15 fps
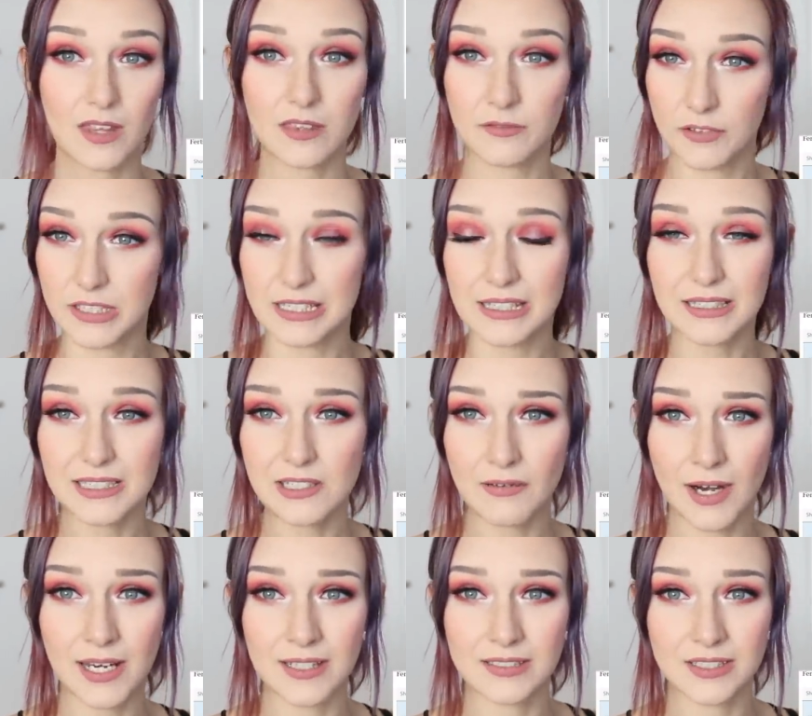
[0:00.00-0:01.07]
The fertility
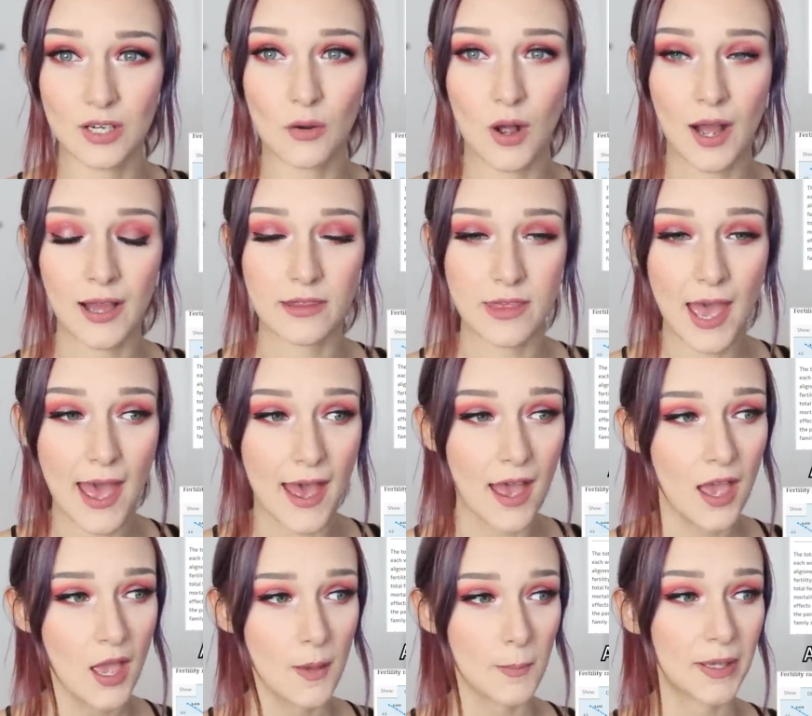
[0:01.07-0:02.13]
rate is so high there